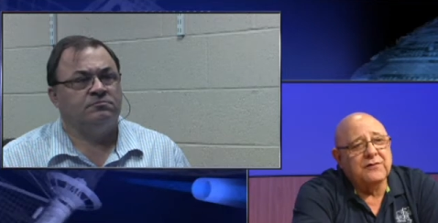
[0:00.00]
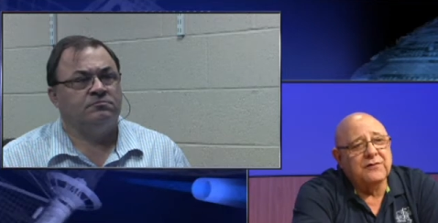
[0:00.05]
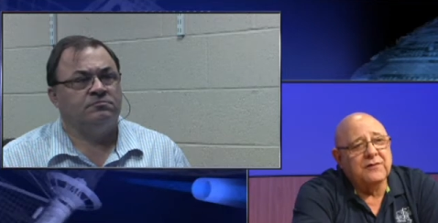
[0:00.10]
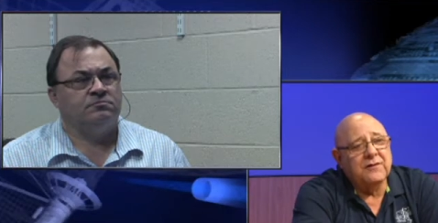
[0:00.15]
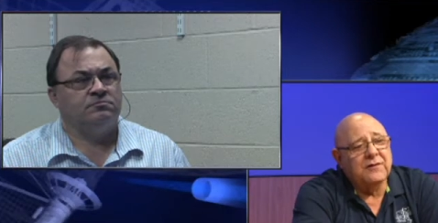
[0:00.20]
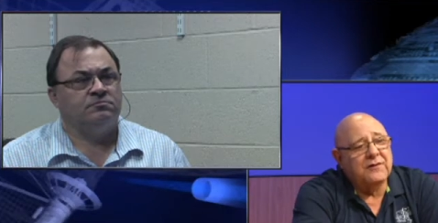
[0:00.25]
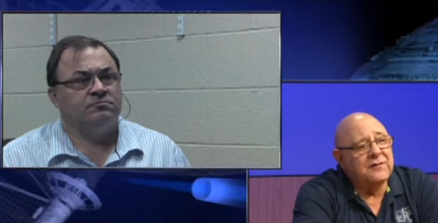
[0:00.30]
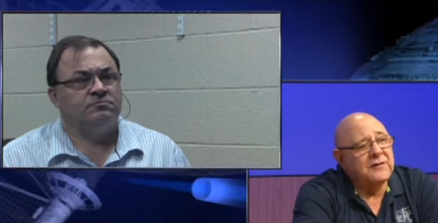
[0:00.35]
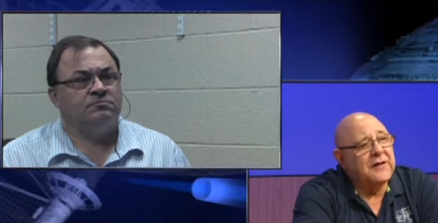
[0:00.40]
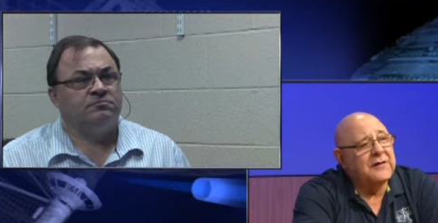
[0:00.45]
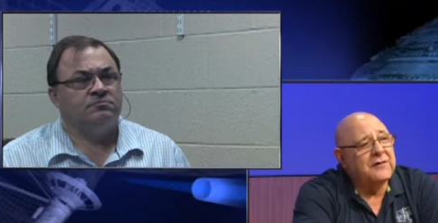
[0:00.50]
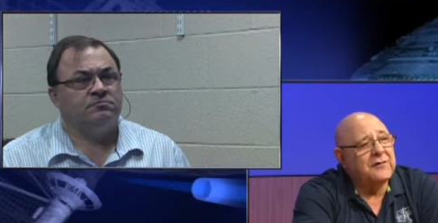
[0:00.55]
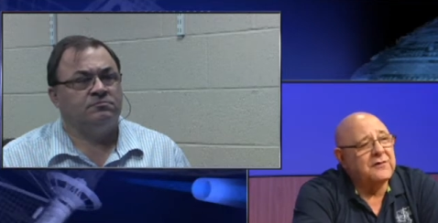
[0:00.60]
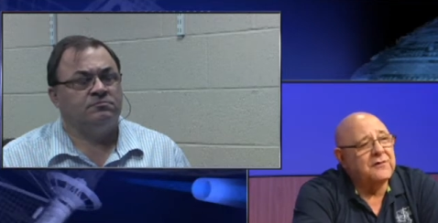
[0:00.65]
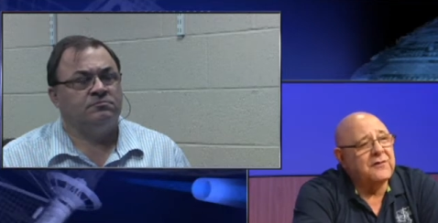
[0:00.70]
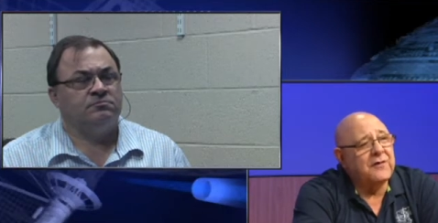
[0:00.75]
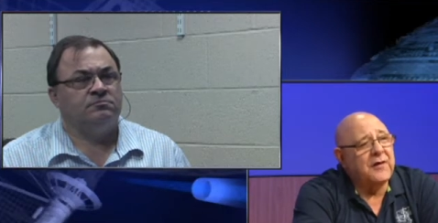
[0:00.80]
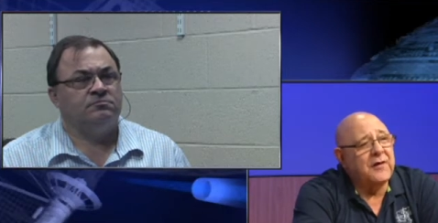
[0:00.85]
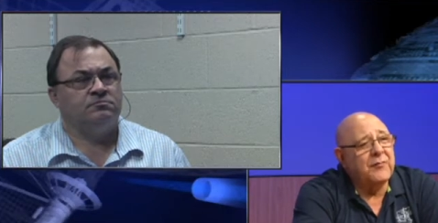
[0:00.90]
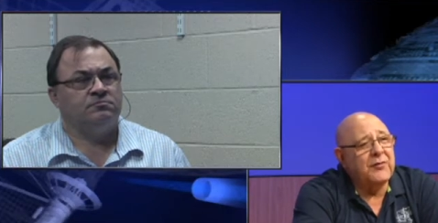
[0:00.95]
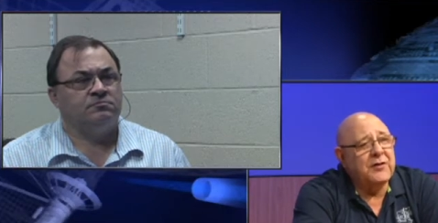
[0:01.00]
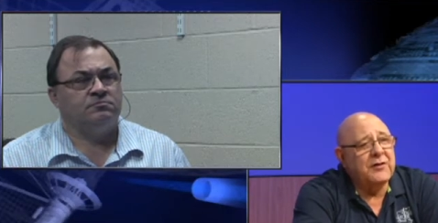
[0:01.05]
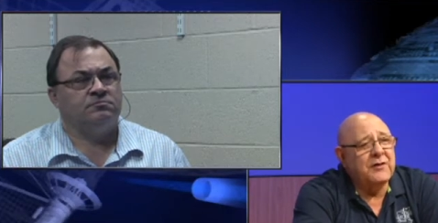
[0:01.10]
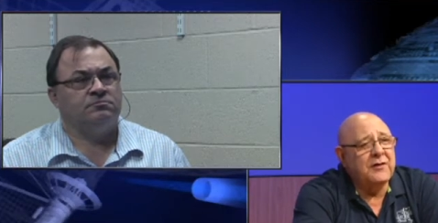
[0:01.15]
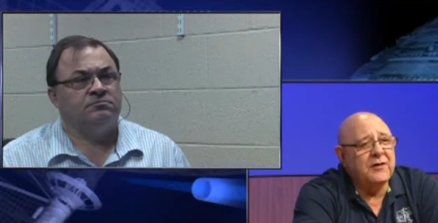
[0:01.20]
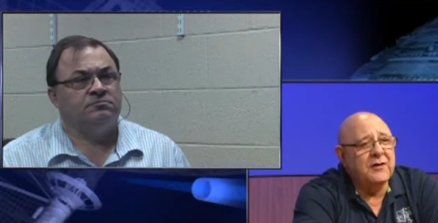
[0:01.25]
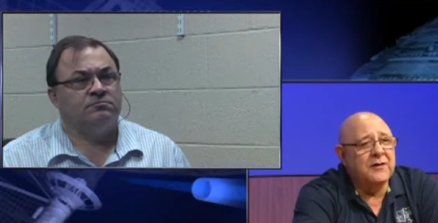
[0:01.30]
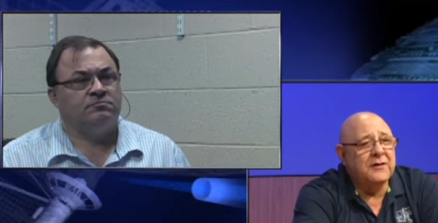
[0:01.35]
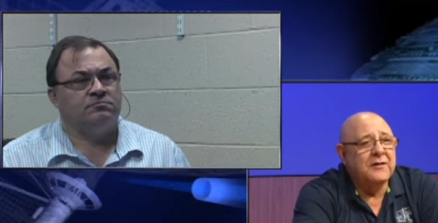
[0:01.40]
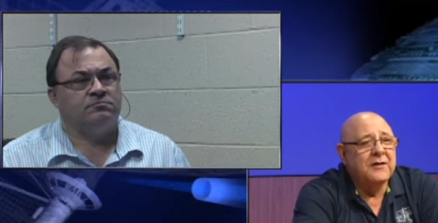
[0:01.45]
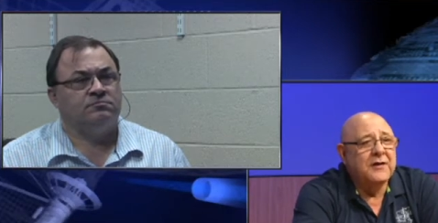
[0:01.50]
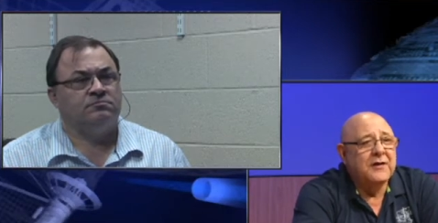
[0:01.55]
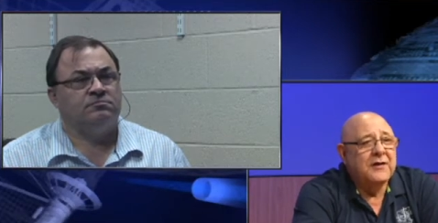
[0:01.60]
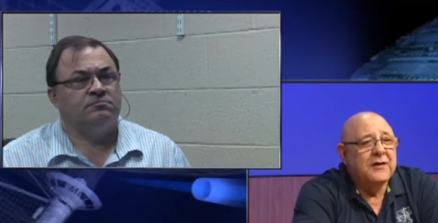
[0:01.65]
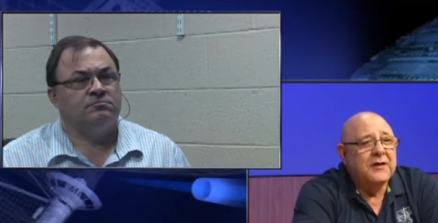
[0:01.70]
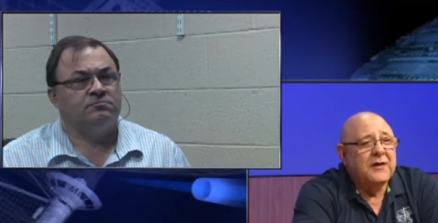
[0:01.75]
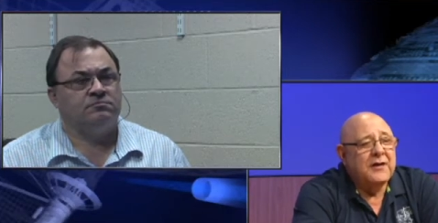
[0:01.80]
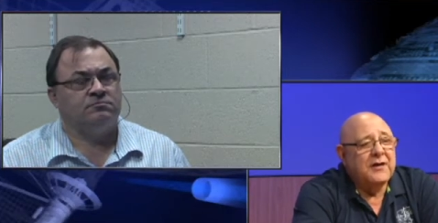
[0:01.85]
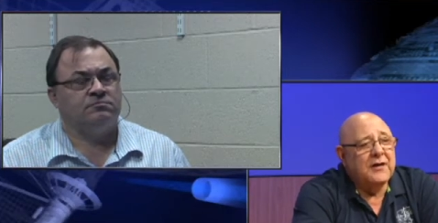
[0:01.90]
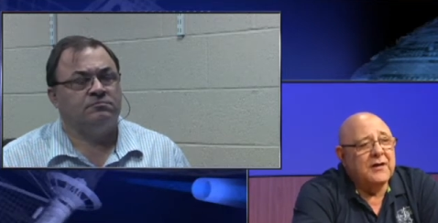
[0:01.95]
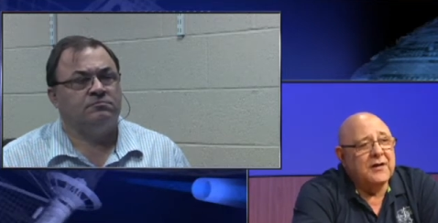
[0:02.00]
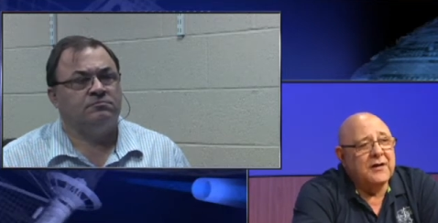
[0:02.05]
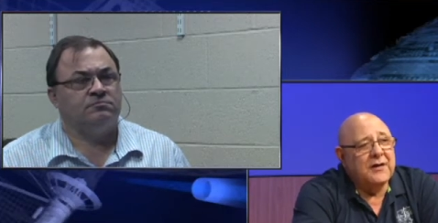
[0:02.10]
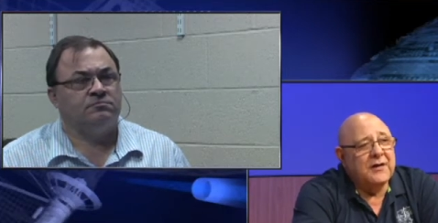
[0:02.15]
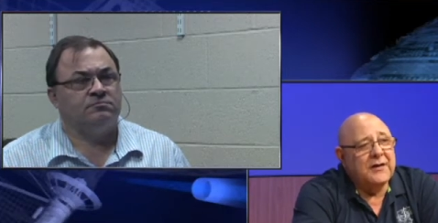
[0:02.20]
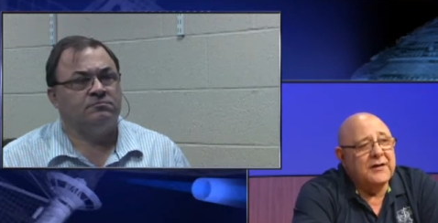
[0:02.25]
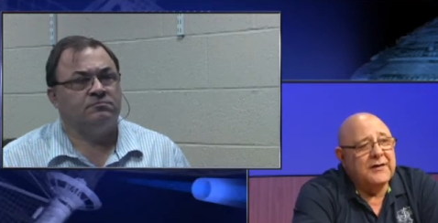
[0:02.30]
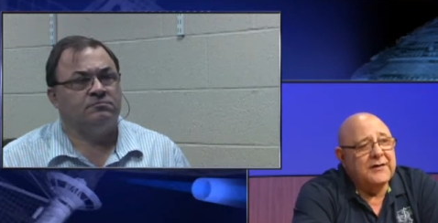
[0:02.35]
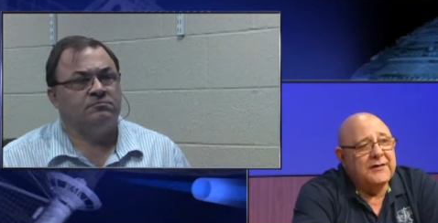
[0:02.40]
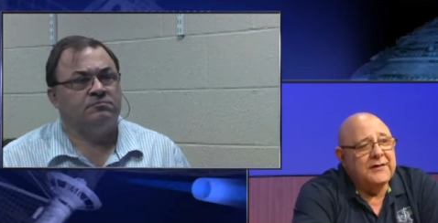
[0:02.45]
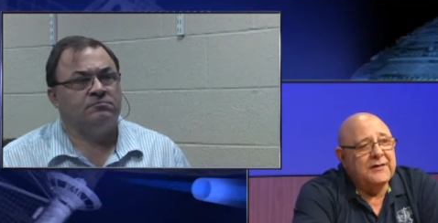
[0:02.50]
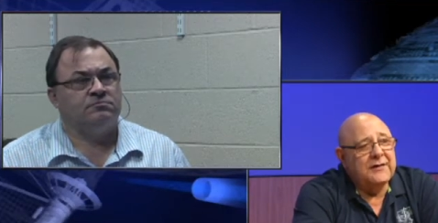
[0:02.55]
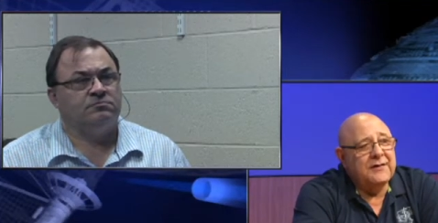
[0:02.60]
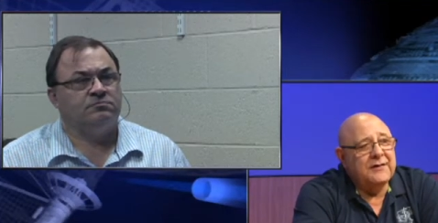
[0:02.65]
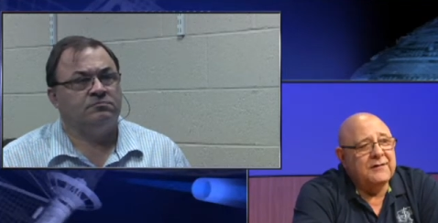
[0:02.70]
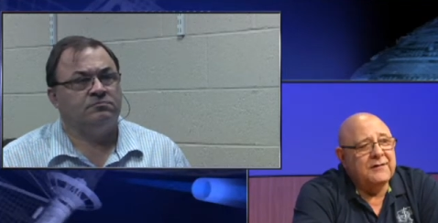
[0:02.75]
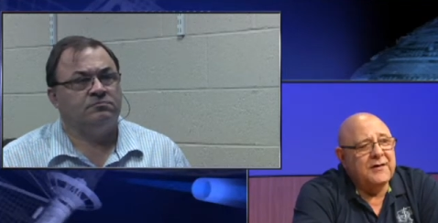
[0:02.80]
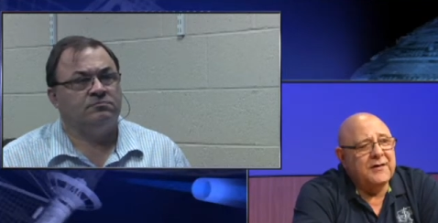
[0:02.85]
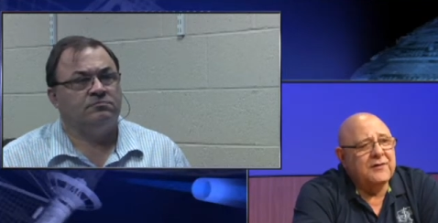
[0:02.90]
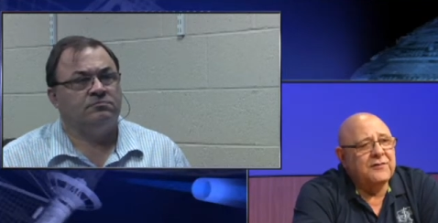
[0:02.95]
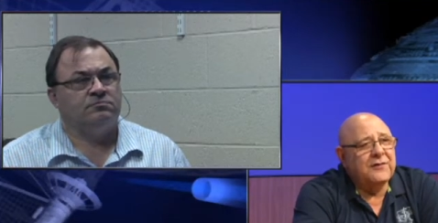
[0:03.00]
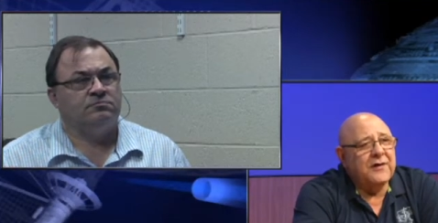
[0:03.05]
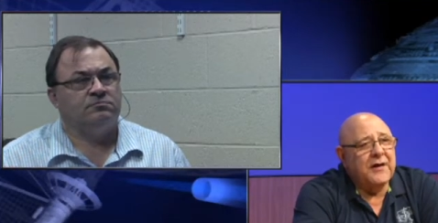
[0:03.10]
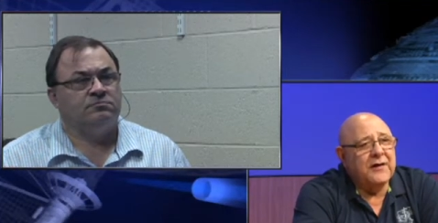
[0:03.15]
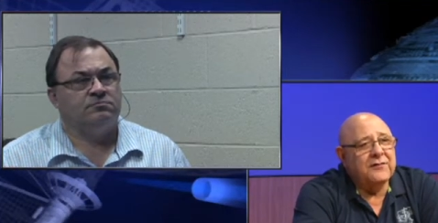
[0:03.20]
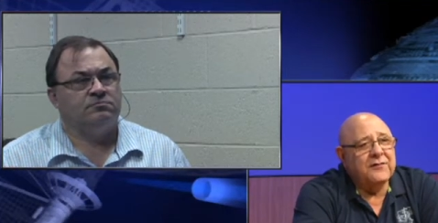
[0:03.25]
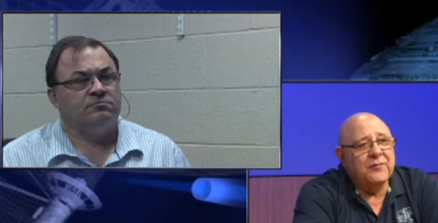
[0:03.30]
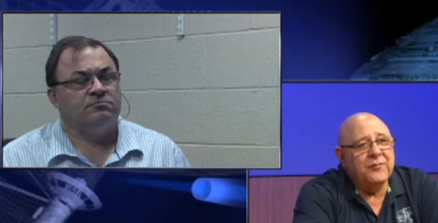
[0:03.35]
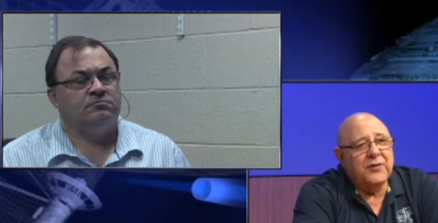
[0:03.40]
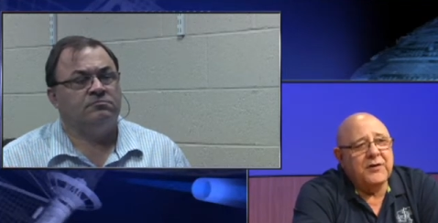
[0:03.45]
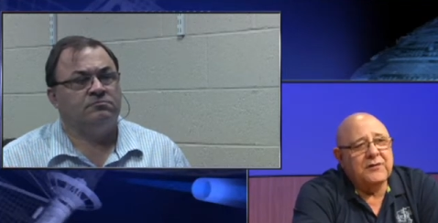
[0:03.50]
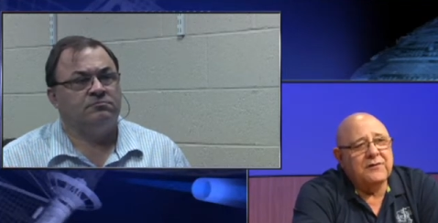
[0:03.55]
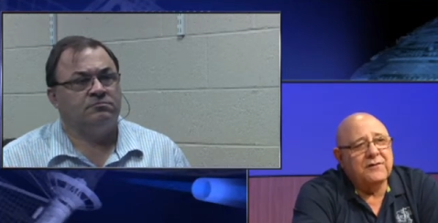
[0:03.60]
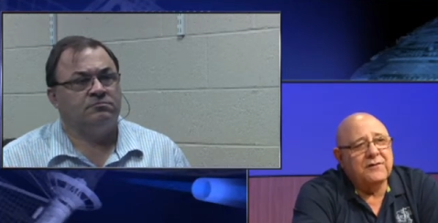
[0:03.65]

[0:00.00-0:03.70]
Speaker 1: And at this time of the year, uh, it, it, exacerbates